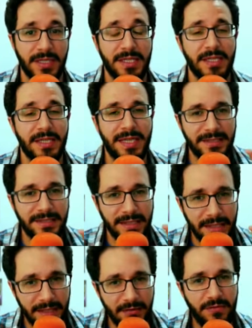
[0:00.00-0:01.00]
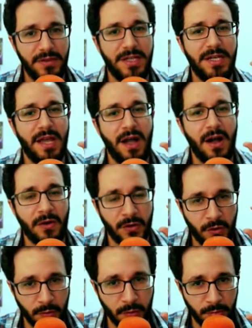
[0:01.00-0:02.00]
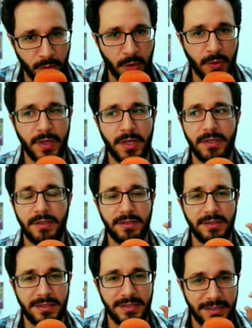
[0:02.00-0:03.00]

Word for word: that even our corporeal